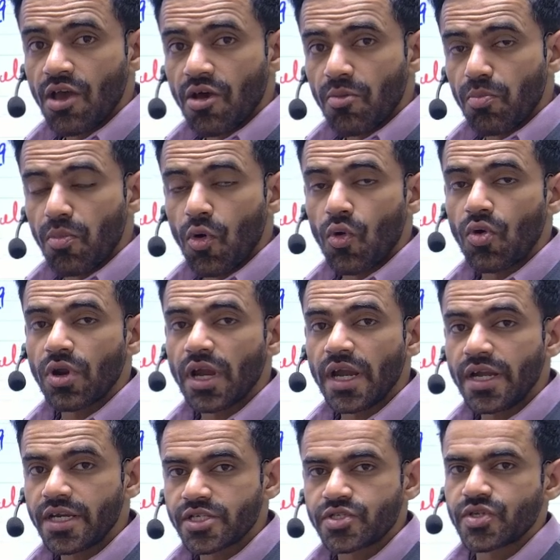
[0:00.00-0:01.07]
more
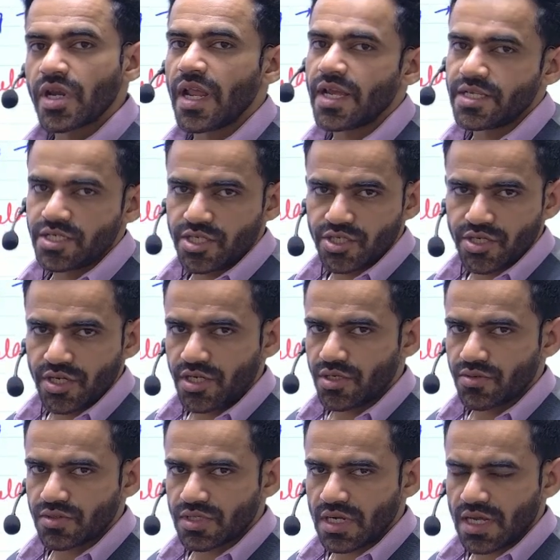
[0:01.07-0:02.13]
industrialization in
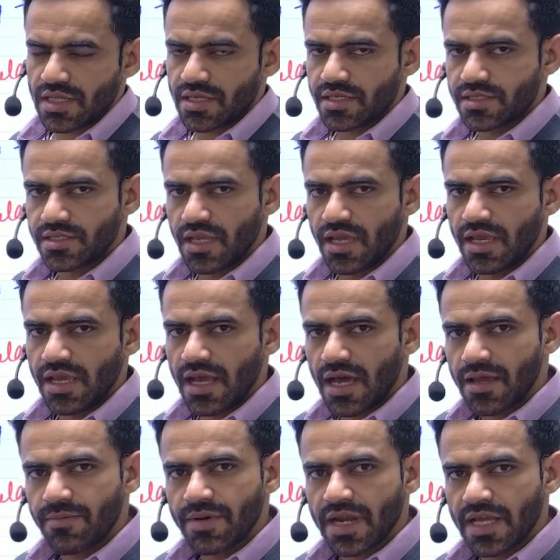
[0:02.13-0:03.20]
Gujarat. See,
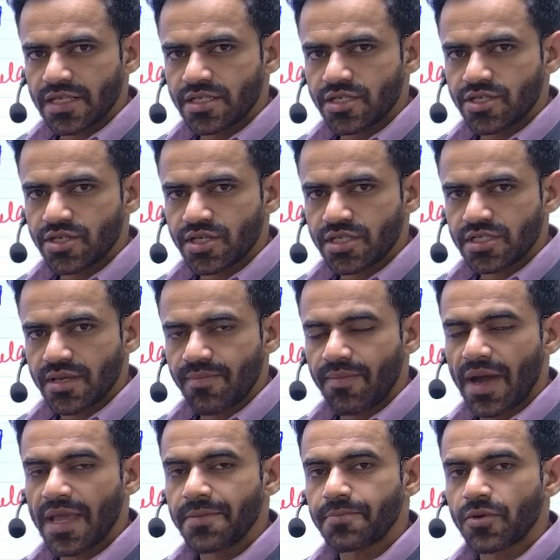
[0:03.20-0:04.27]
urbanization is a
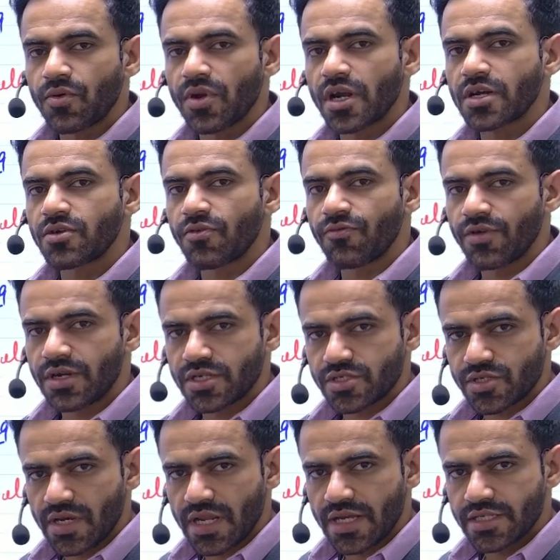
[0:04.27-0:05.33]
byproduct of
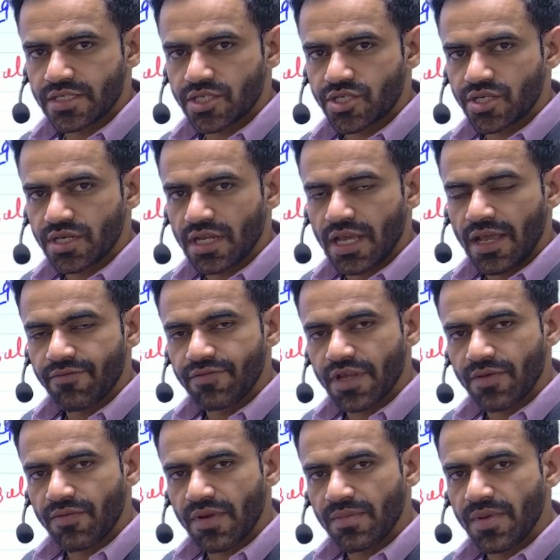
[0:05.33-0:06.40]
industrialization. If
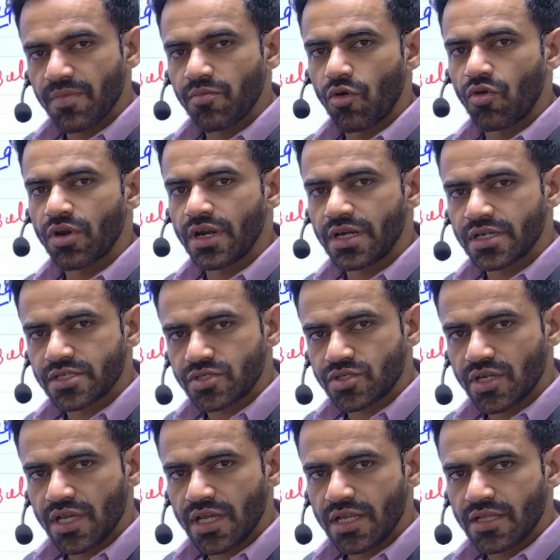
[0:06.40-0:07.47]
there will be more
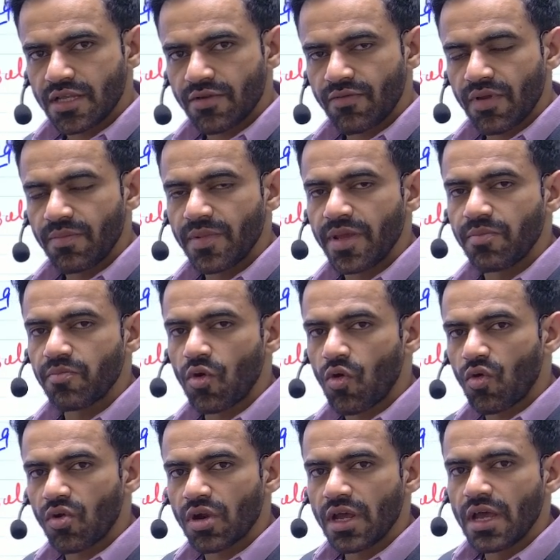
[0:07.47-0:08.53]
industry, there will be
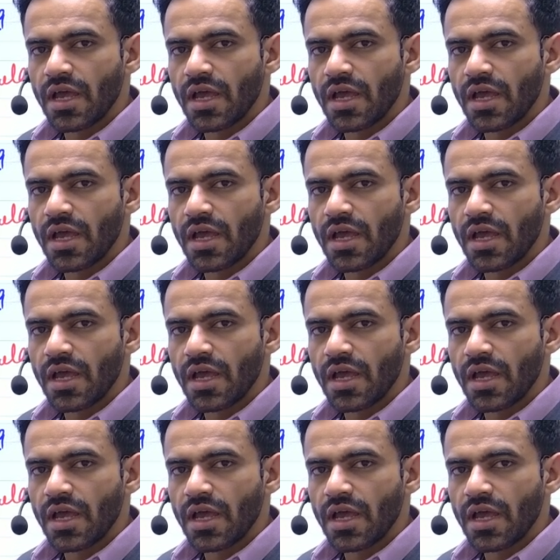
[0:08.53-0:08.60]
more